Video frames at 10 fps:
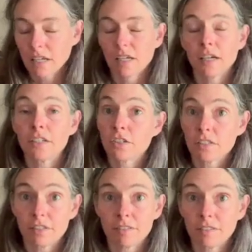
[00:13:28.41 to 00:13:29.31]
I
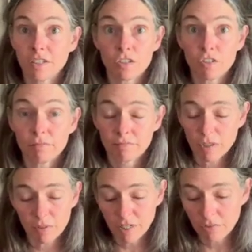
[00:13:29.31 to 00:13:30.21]
just need to
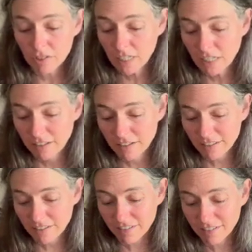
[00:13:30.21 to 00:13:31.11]
recover.
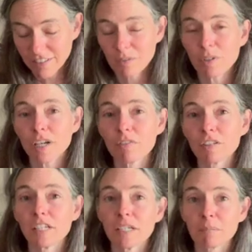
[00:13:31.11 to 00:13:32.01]
Recover
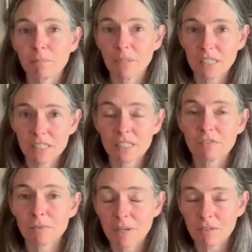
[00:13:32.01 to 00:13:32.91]
like mentally
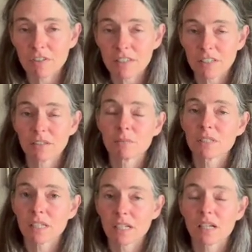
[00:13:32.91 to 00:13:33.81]
from everything. It was
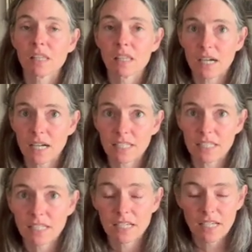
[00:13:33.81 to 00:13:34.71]
like a
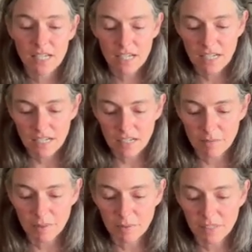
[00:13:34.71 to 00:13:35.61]
lot.
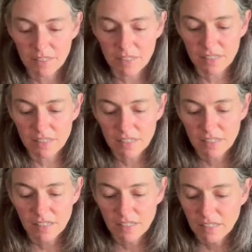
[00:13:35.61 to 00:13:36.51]
It was
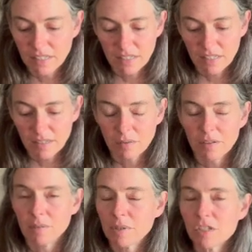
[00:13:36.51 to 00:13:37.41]

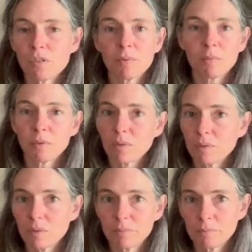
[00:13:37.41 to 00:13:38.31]
a bunch of people
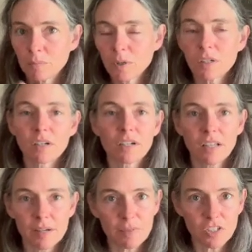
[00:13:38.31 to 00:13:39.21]
who work on
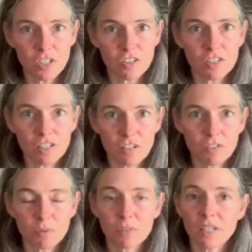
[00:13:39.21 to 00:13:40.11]
climate change stuff,
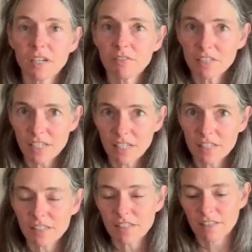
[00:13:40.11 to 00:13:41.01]
so it was kind of
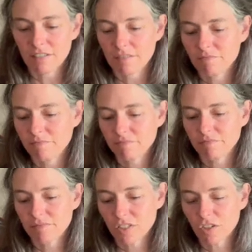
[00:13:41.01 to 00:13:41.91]
intense, and
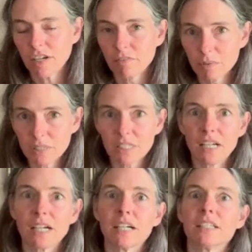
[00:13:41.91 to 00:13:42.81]
the travel was a
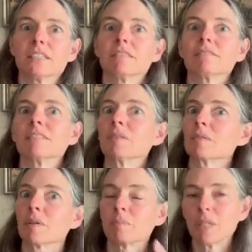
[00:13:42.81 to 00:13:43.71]
lot, and I was
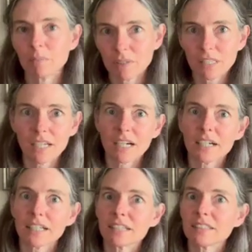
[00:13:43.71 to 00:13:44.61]
around people a
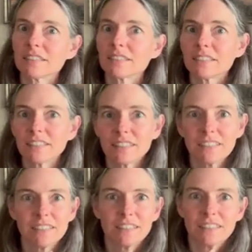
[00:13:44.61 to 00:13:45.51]
lot, and
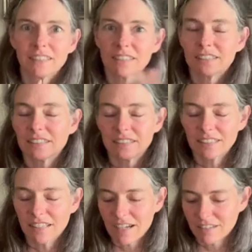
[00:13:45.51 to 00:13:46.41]

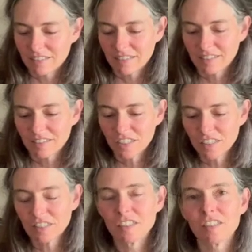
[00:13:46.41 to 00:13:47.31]
yeah,
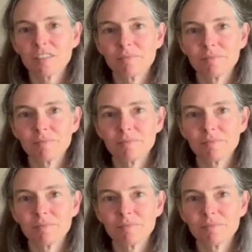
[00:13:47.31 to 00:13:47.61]
just a little